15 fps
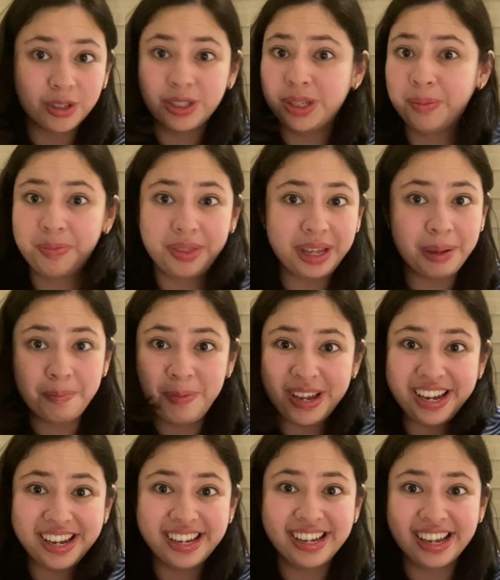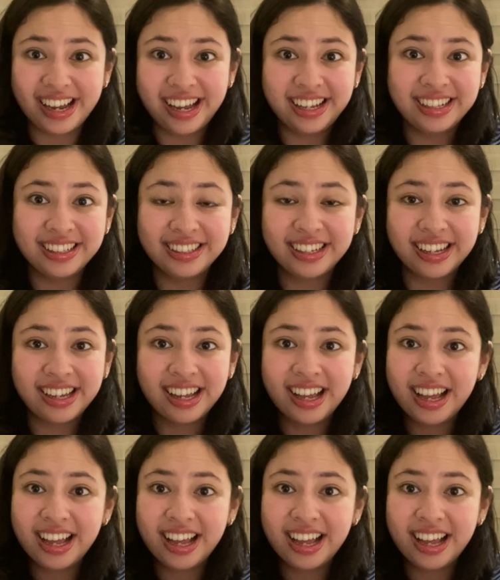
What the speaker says: something big, and